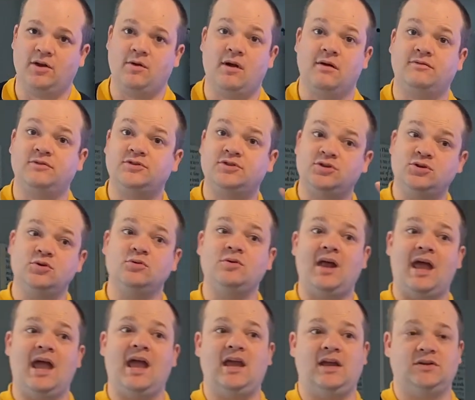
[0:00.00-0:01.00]
you have 2
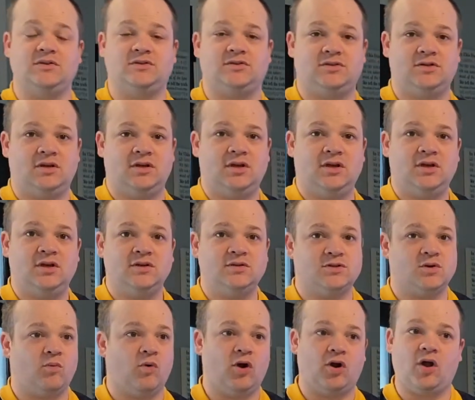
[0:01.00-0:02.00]
days
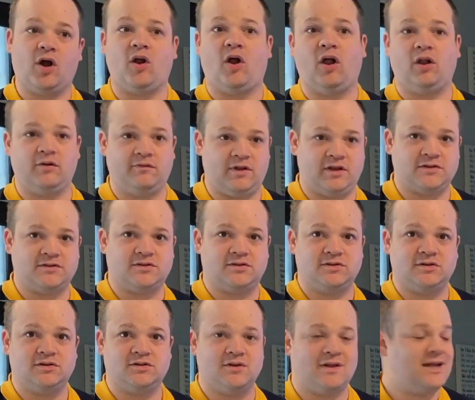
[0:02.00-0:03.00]
to work on all of this.
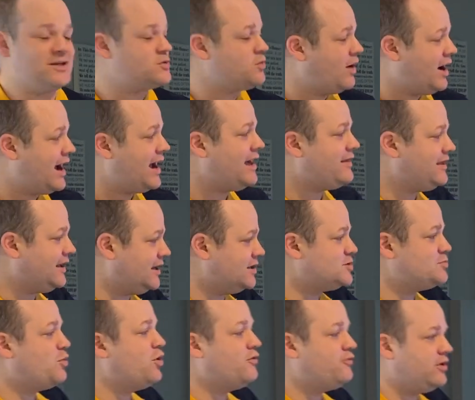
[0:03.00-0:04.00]
So that's why I think it's
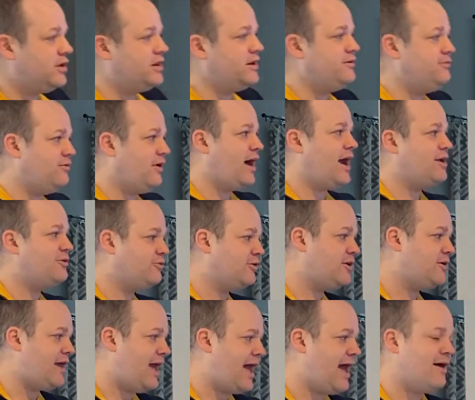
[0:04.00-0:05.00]
perfectly fine for you
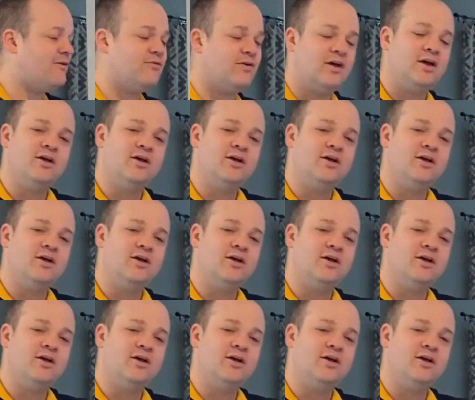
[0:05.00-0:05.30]
to have